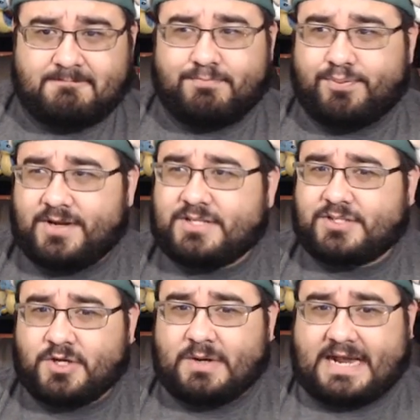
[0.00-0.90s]
pretty
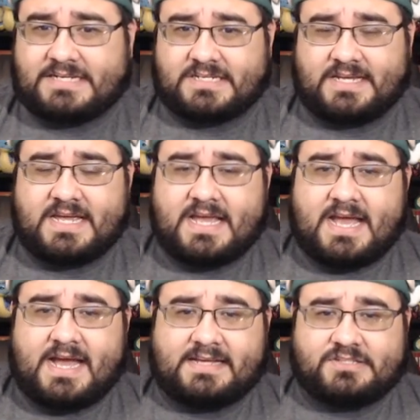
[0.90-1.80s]
soon, actually.
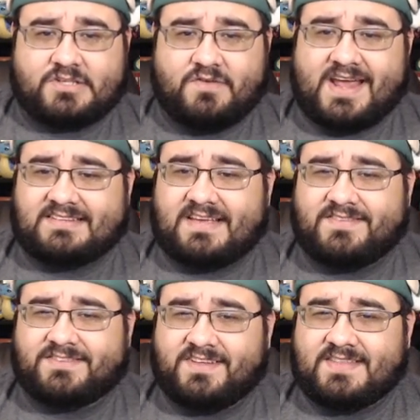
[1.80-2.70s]
So if you guys
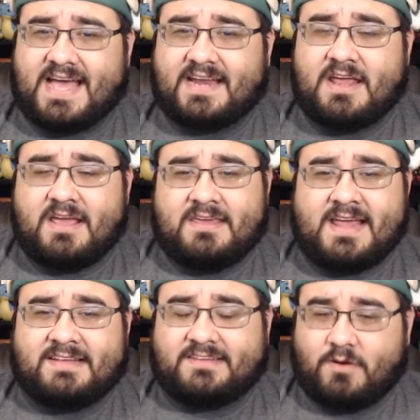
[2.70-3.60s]
haven't seen that,
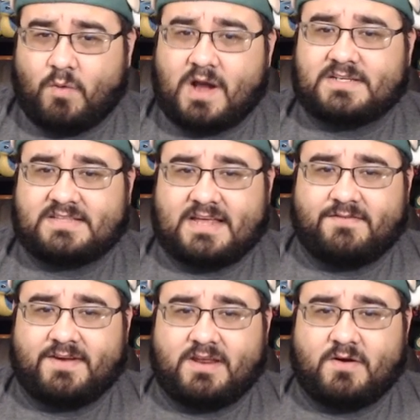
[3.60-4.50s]
you guys can watch that
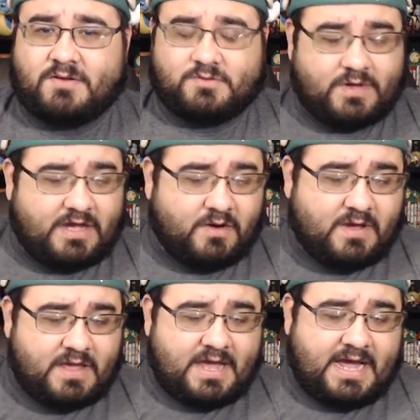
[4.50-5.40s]
video as well.
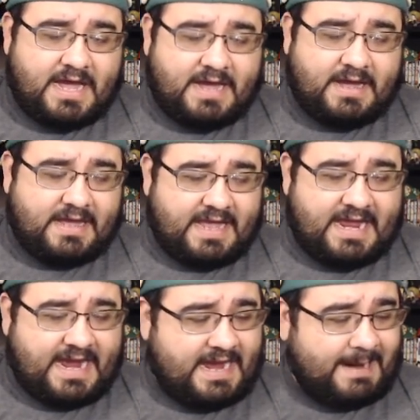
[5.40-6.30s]

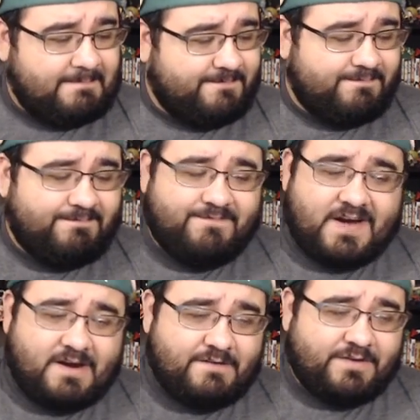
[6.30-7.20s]
I'm
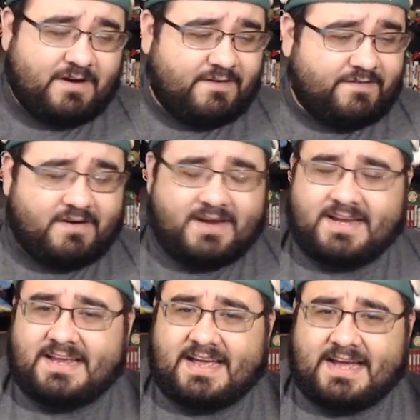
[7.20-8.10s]
very, very,
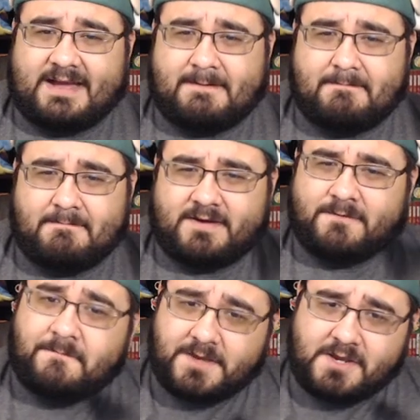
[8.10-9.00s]
very
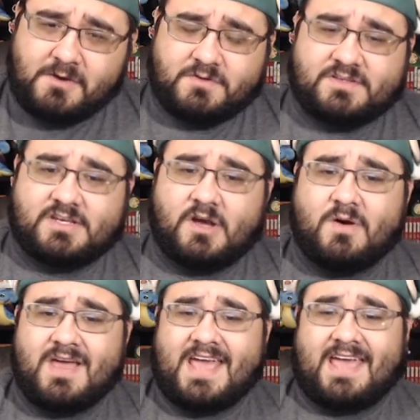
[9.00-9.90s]
confused.
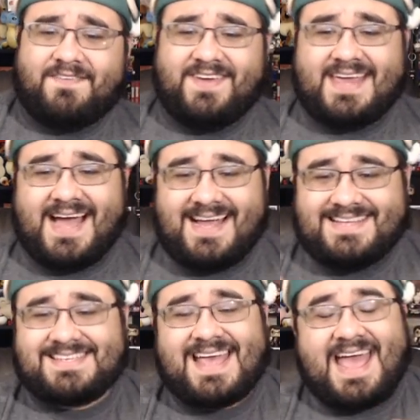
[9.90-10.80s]
So if you
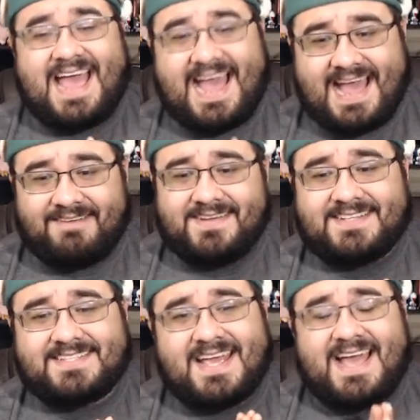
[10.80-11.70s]
guys
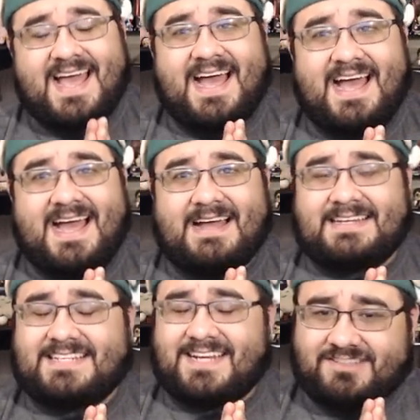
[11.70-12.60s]
haven't
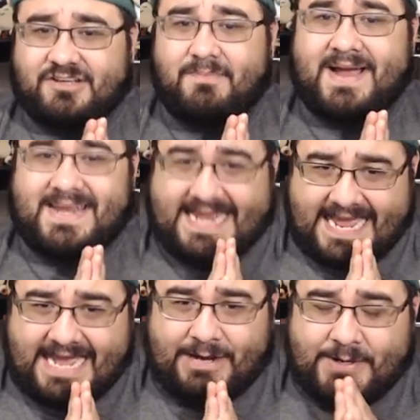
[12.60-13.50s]
done so by
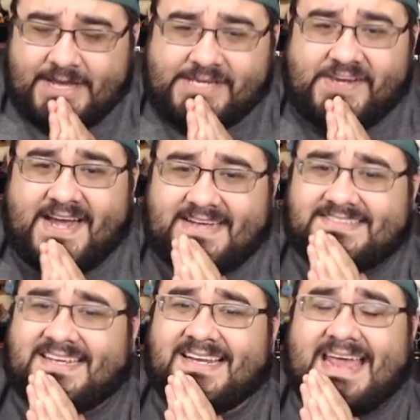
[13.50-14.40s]
now, you guys
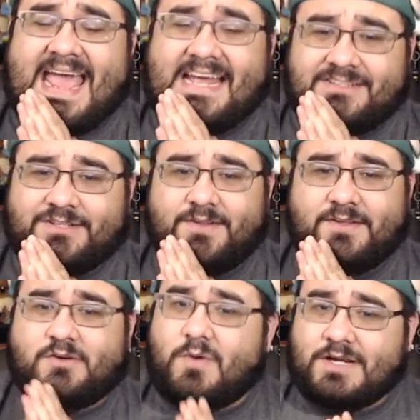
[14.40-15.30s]
can answer
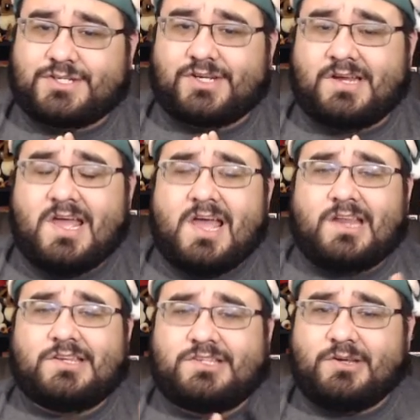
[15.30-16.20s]
this question.
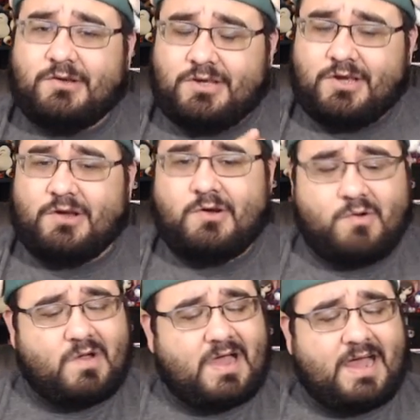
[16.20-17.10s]
Do
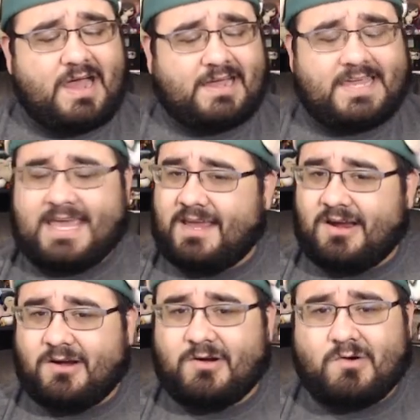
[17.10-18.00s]
you
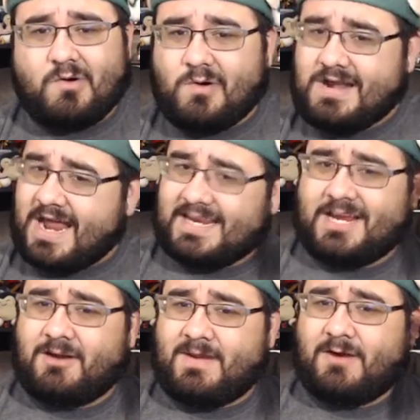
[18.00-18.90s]
care or not
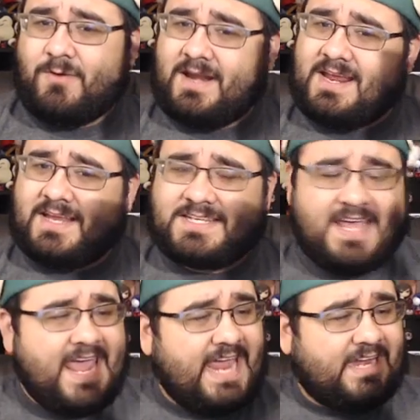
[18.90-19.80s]
care about Radiant?
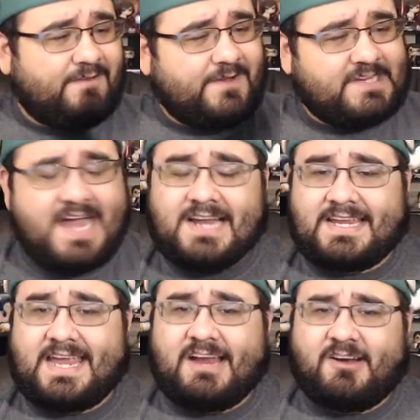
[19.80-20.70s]
And if you don't
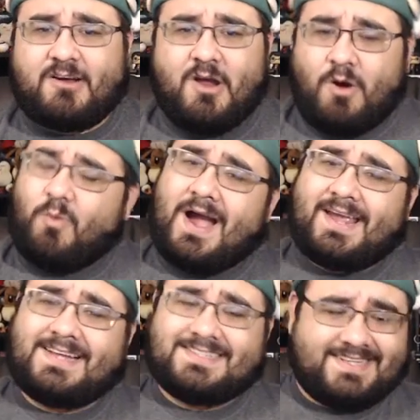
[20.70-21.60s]
care, why
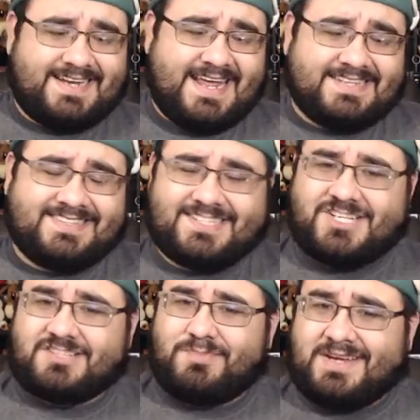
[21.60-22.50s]
is it? Is it
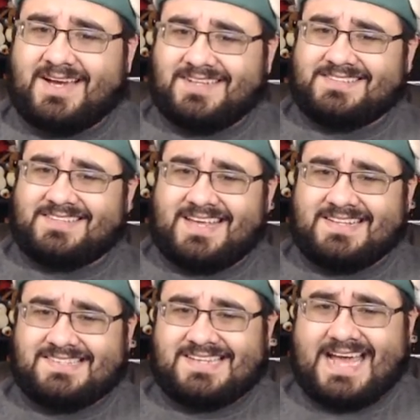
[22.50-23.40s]
just because
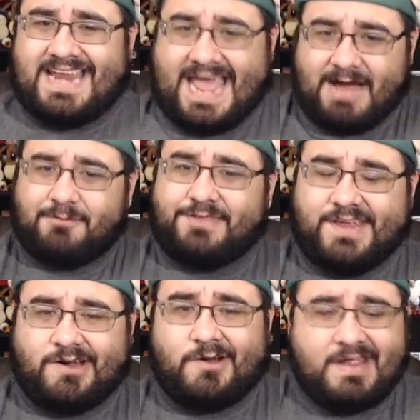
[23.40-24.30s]
it's not out
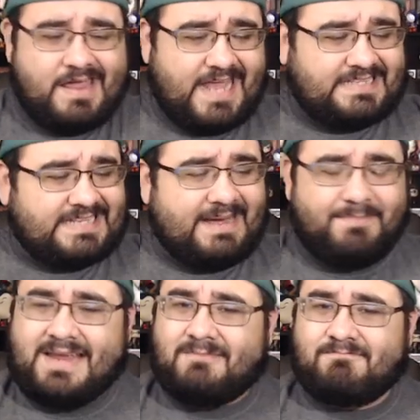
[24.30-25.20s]
there? It's not
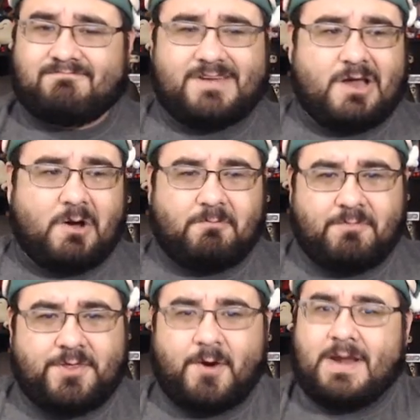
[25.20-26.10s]
being, you know,
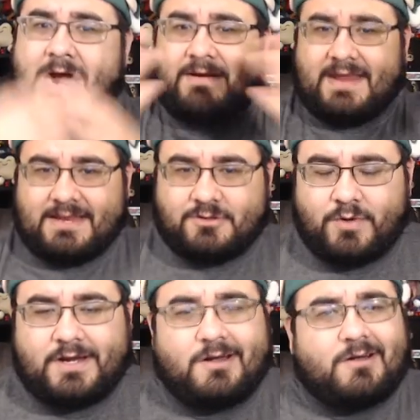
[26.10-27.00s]
thrown out in
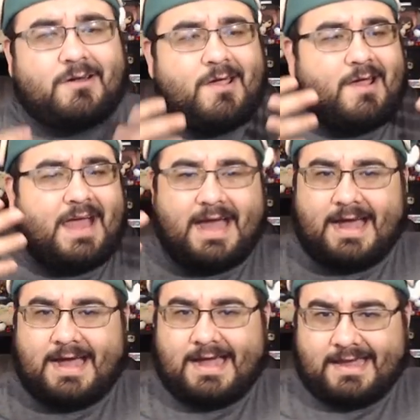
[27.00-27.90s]
Twitter, in
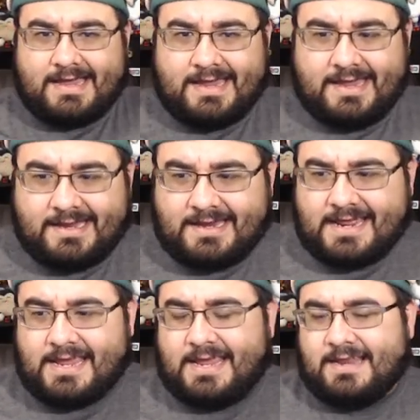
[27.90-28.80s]

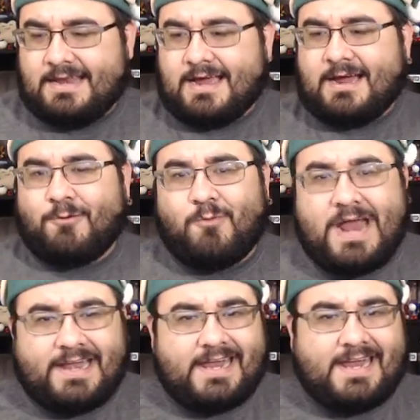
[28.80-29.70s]

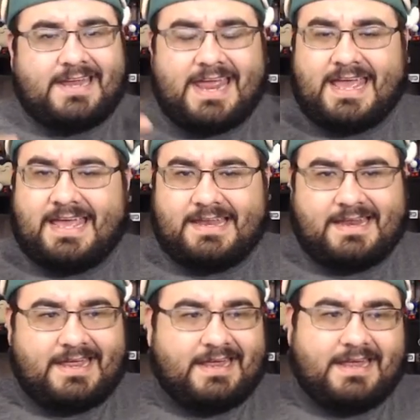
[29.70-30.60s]
Reddit, and
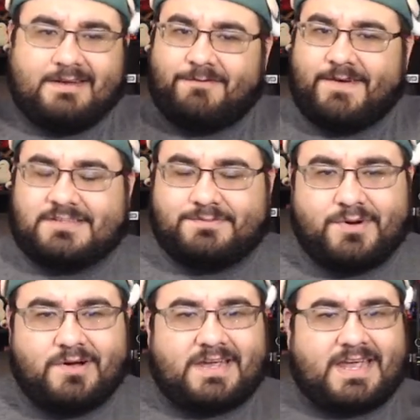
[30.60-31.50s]
in Facebook,